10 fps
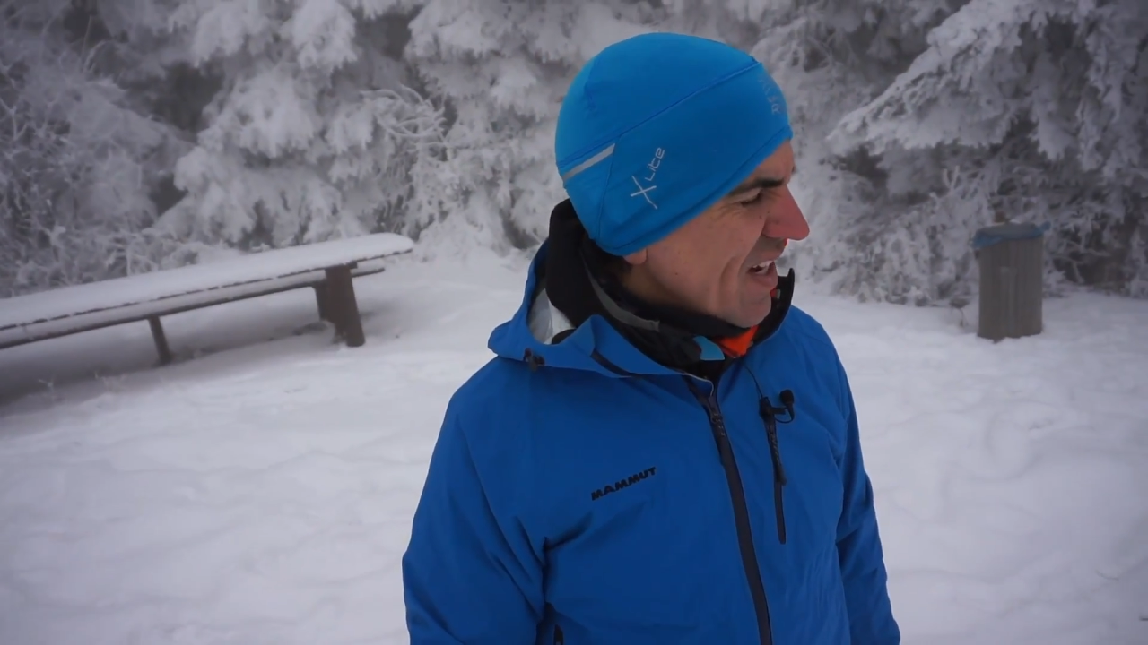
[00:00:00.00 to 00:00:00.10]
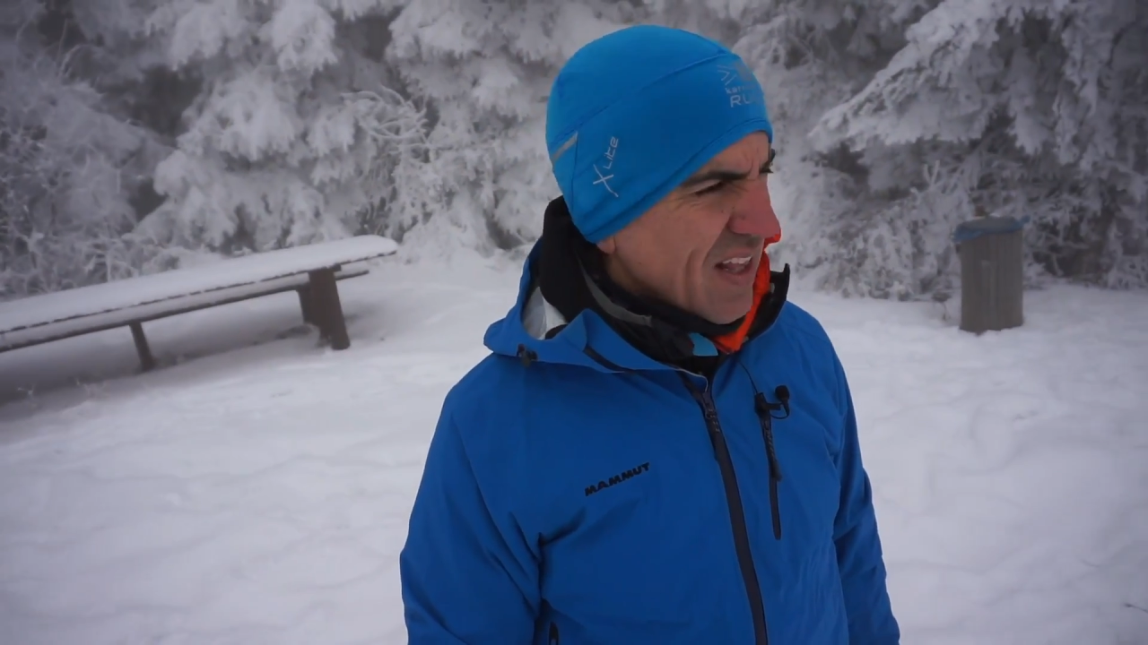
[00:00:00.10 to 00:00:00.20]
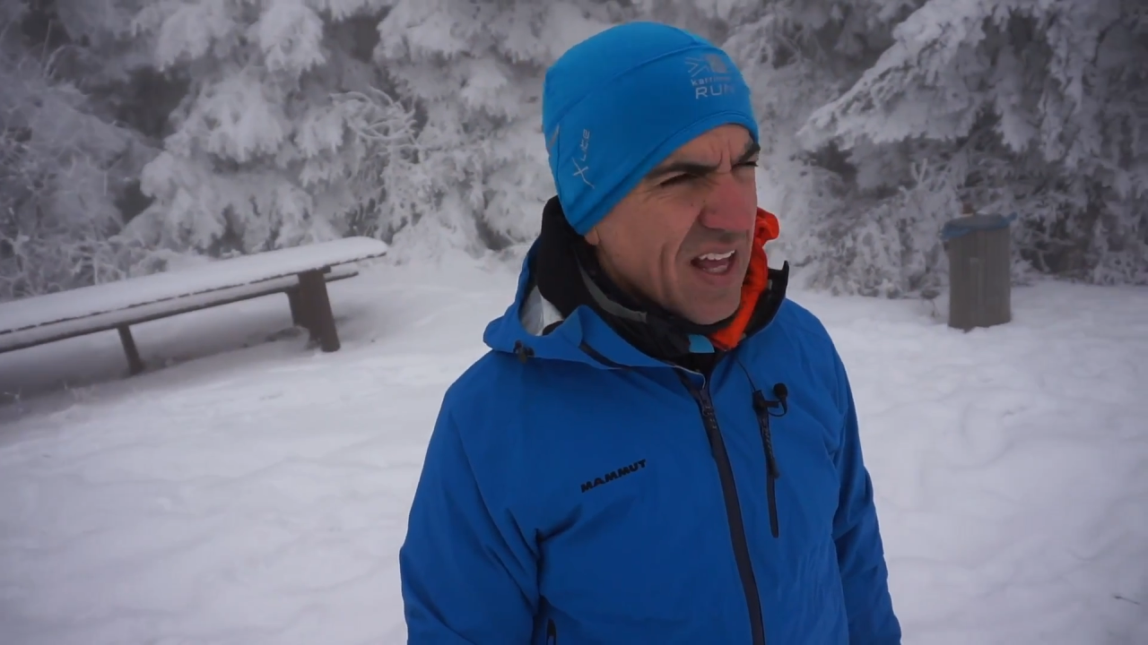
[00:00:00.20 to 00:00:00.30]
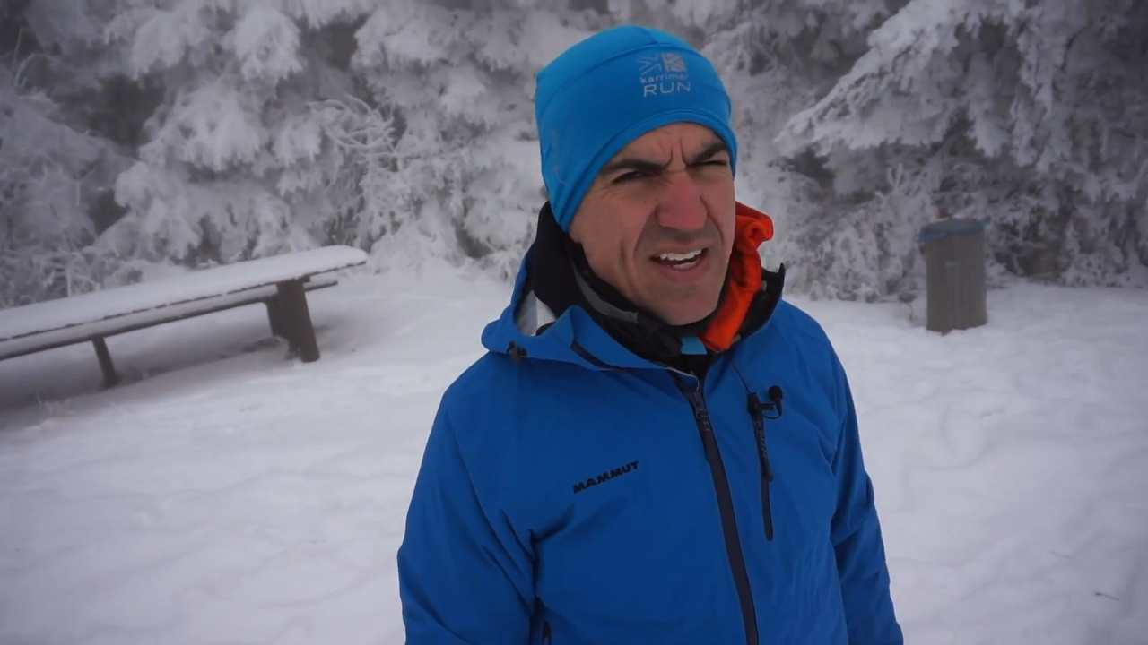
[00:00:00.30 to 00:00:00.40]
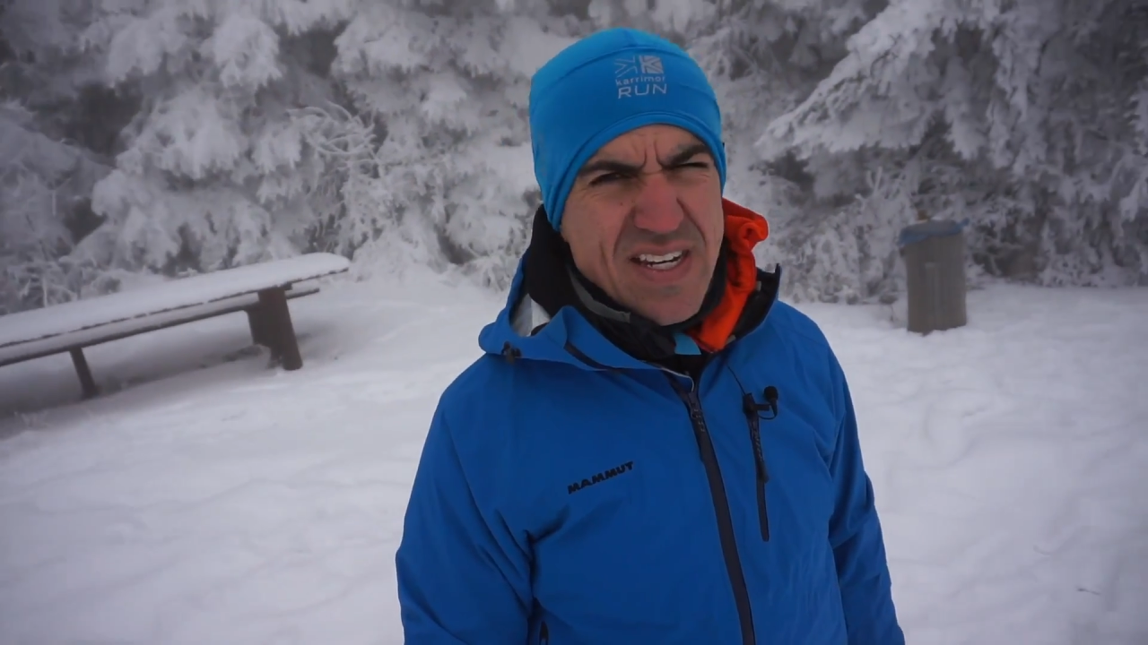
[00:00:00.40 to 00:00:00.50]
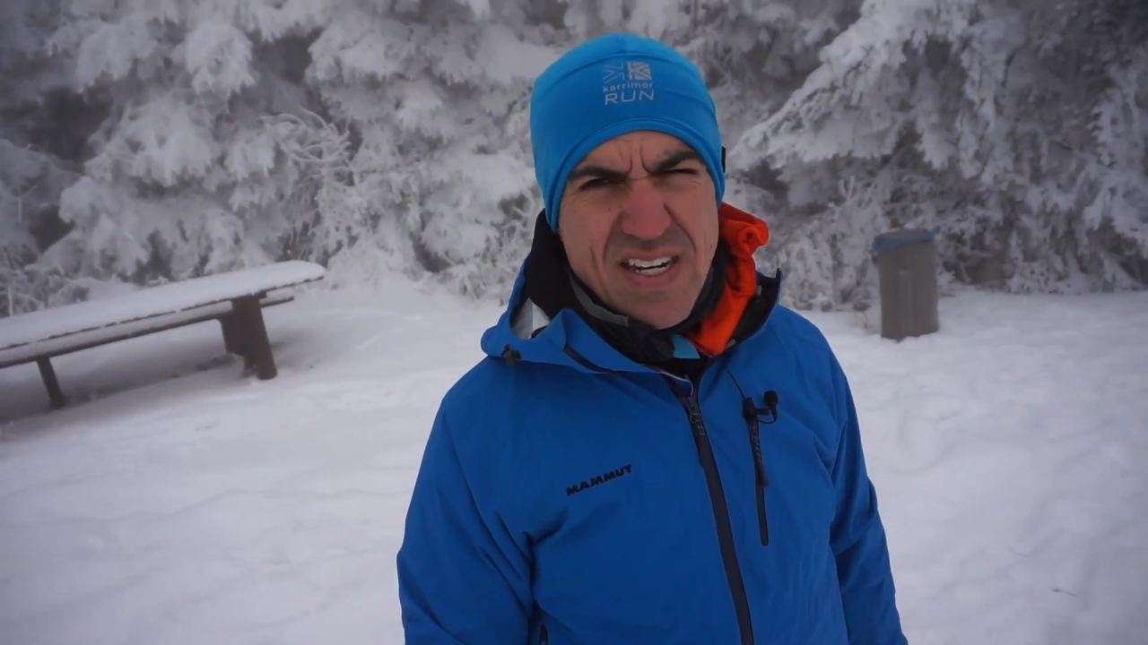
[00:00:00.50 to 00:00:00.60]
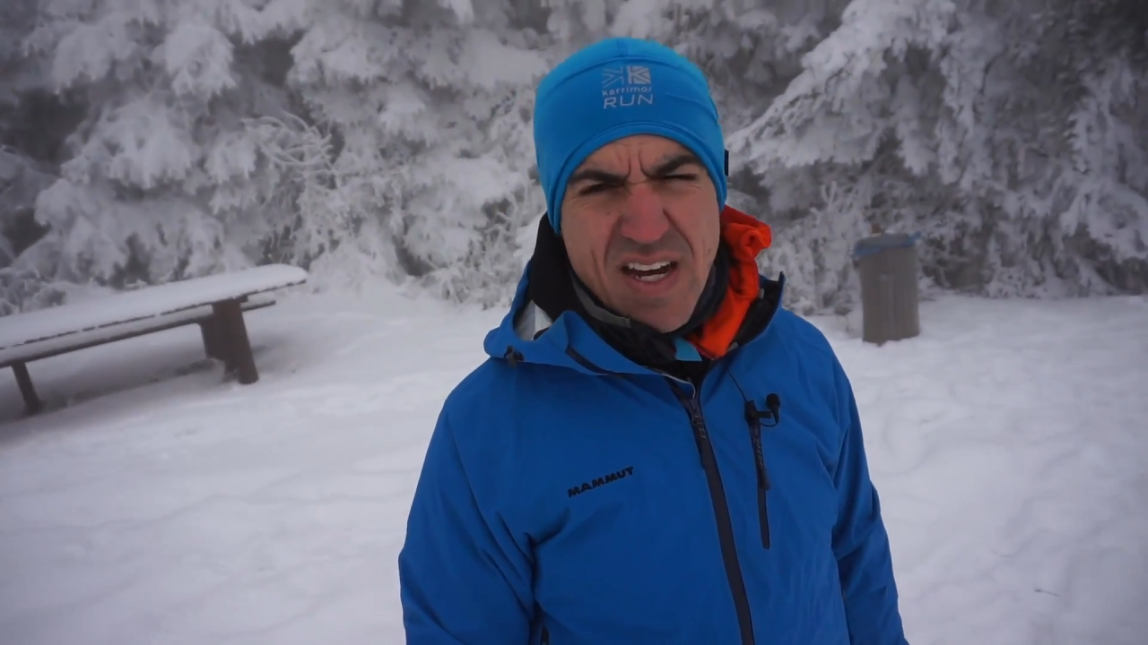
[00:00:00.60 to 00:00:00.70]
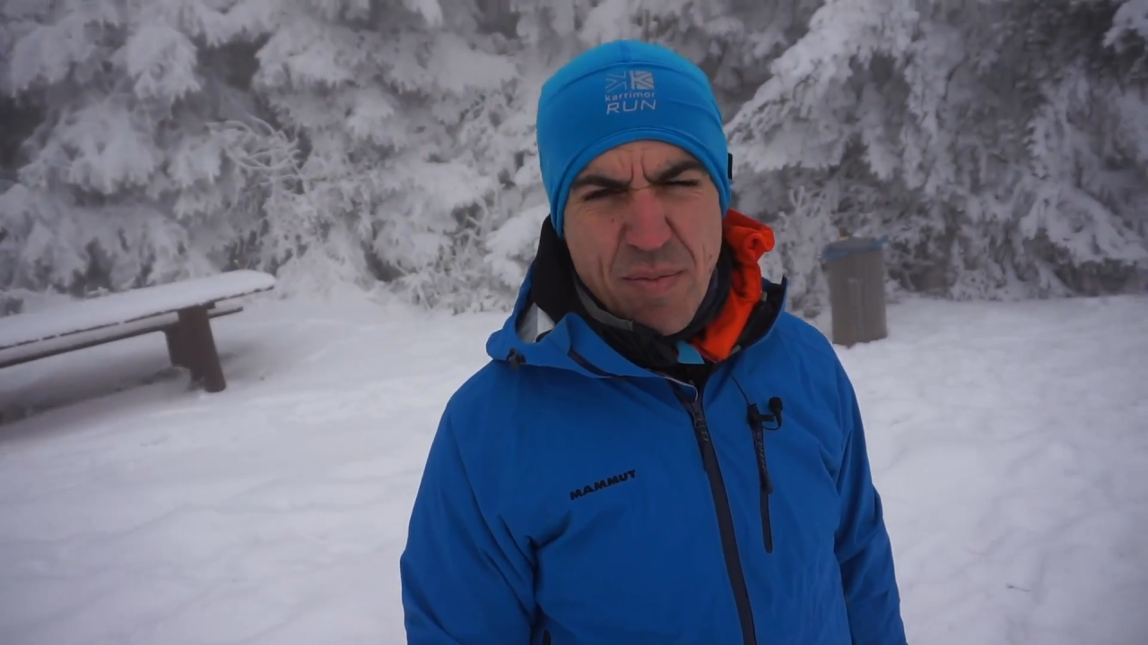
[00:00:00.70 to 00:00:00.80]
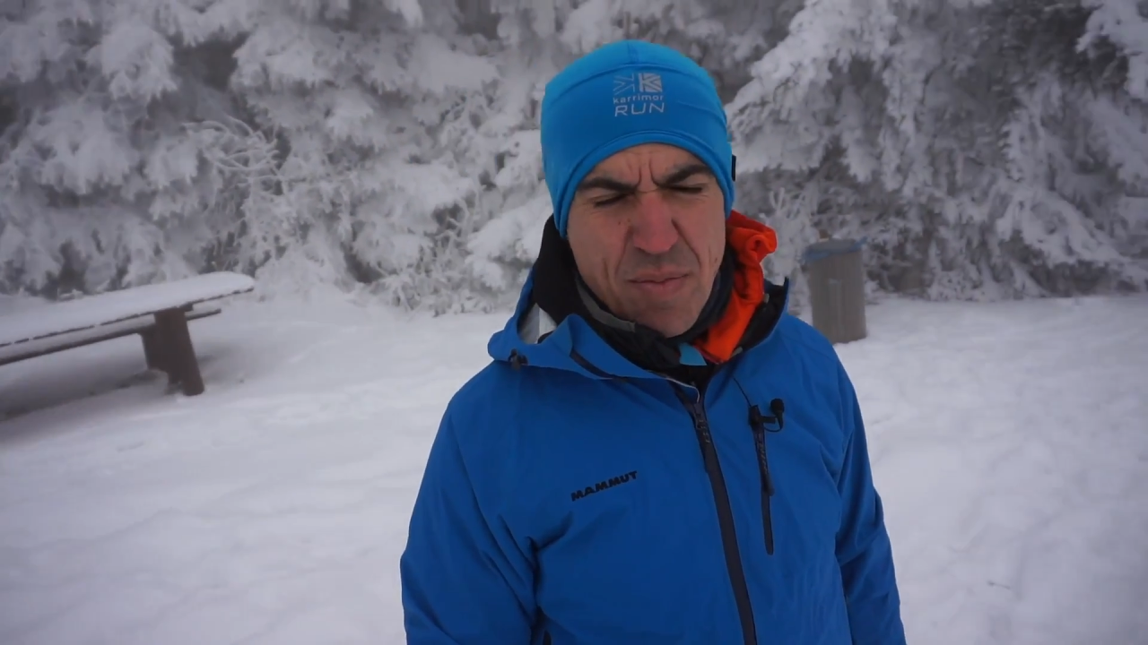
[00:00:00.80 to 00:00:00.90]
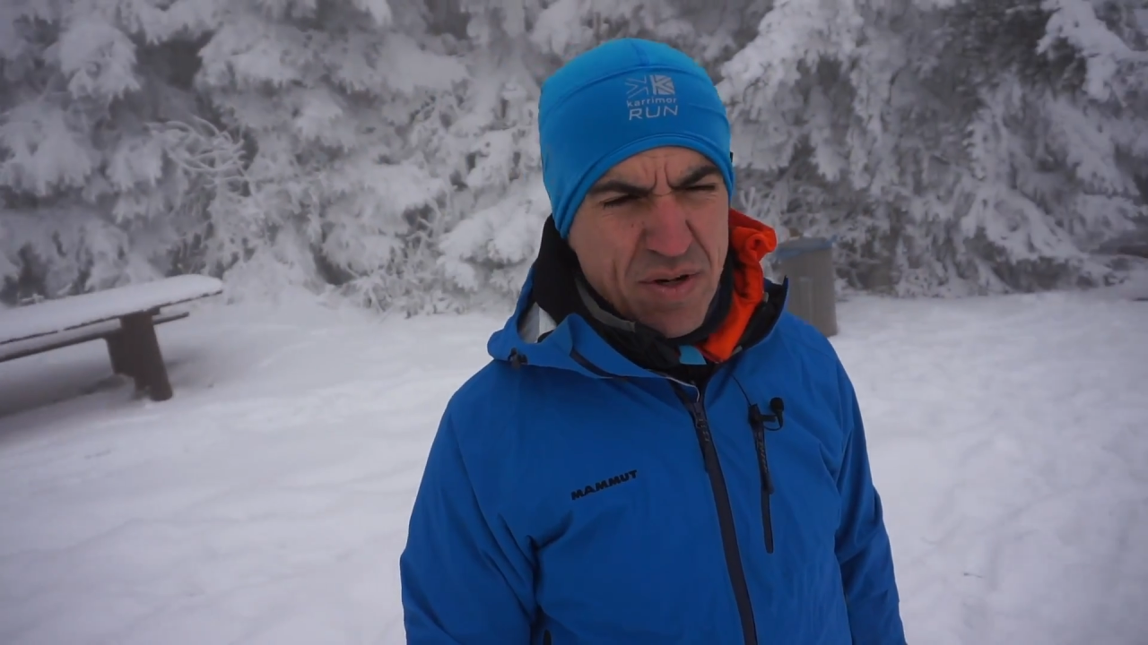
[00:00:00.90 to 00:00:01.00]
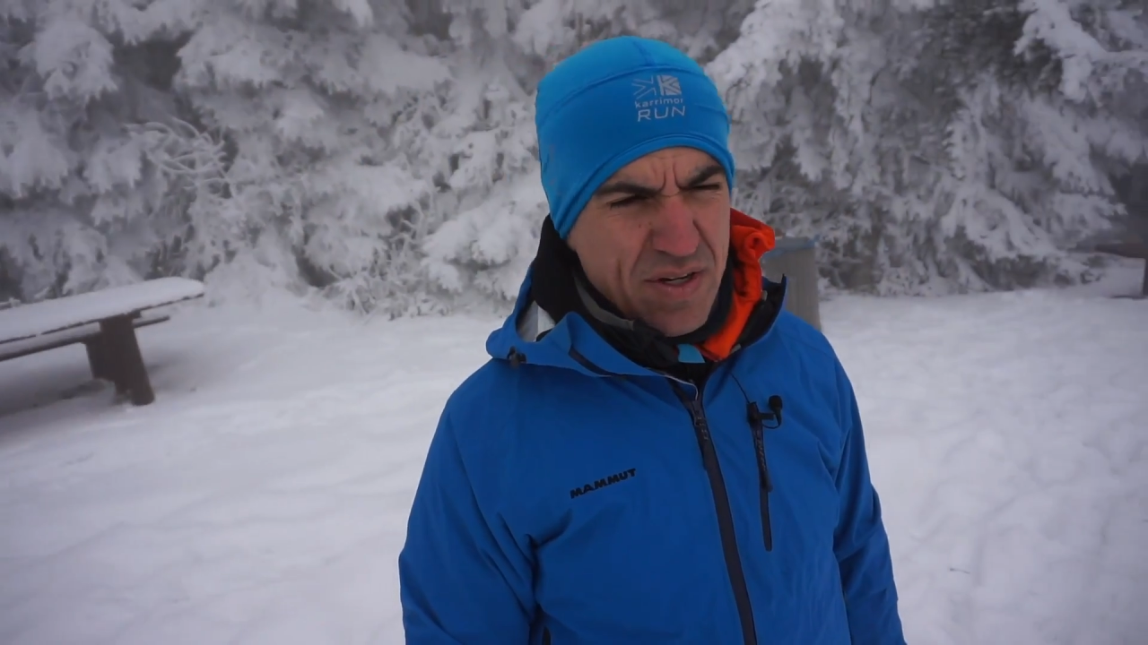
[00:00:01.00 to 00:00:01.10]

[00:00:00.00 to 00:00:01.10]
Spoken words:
lighten up